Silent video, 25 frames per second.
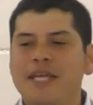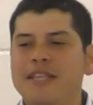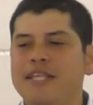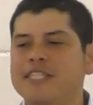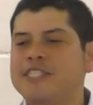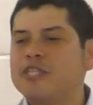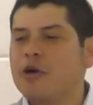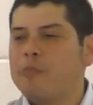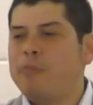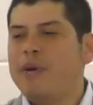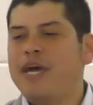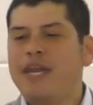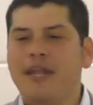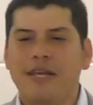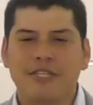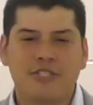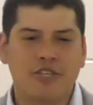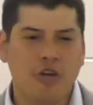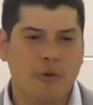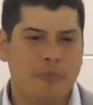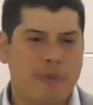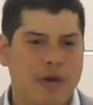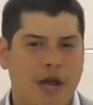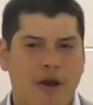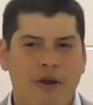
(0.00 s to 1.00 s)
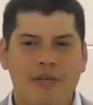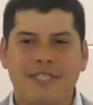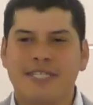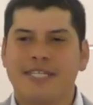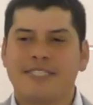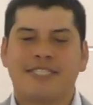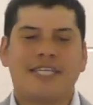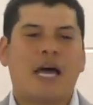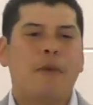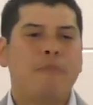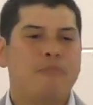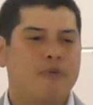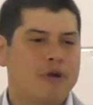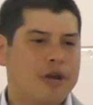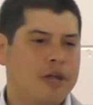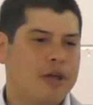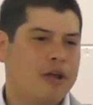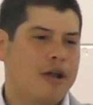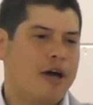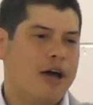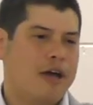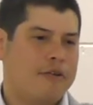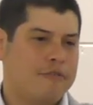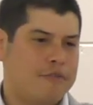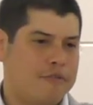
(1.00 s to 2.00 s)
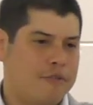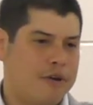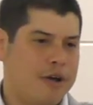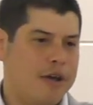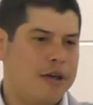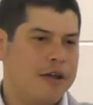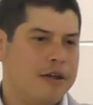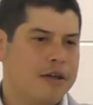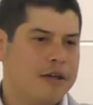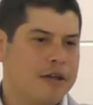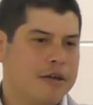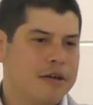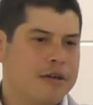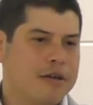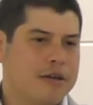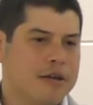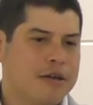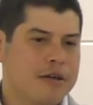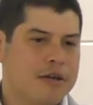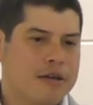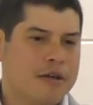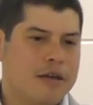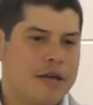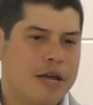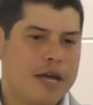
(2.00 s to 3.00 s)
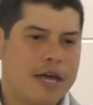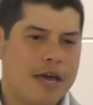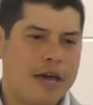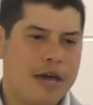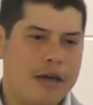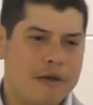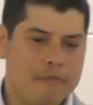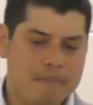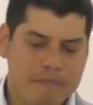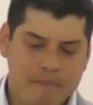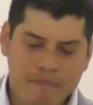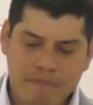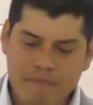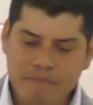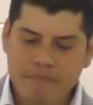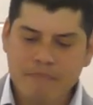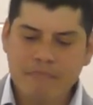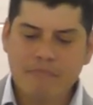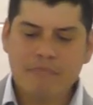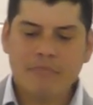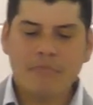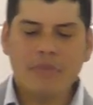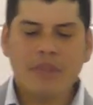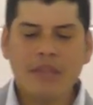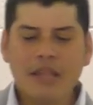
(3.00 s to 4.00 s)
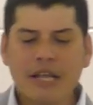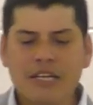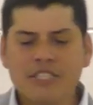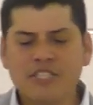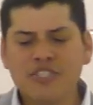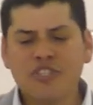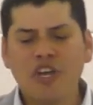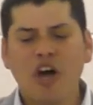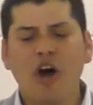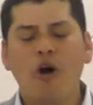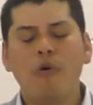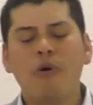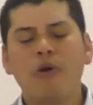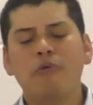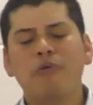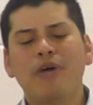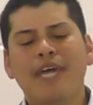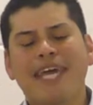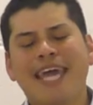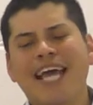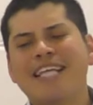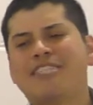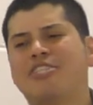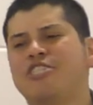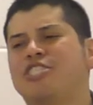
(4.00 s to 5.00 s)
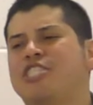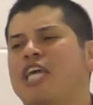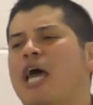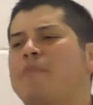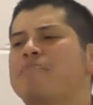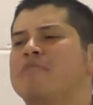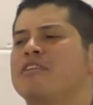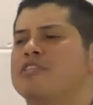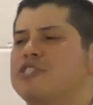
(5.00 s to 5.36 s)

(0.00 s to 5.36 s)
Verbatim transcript: disobedient to your parents at some point in your life, right? Okay? So when we get to chapter